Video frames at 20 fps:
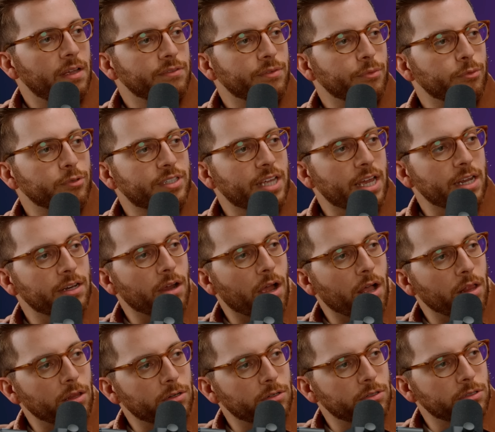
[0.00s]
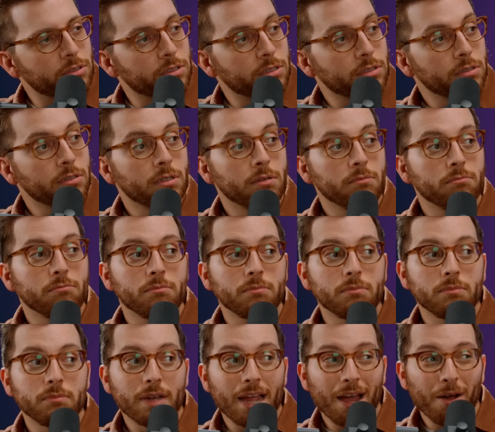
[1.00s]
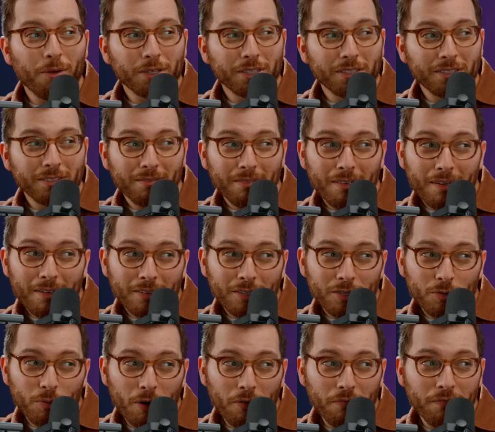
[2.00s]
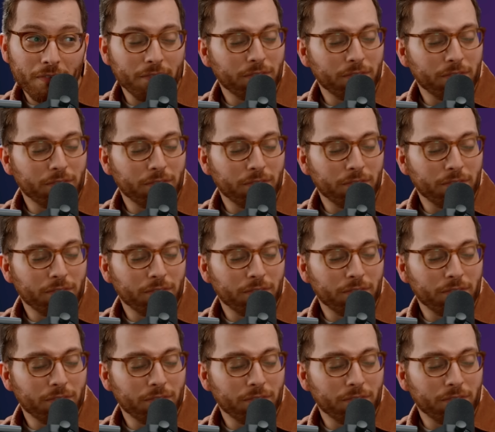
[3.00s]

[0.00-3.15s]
If something was ten dollars, now it's twelve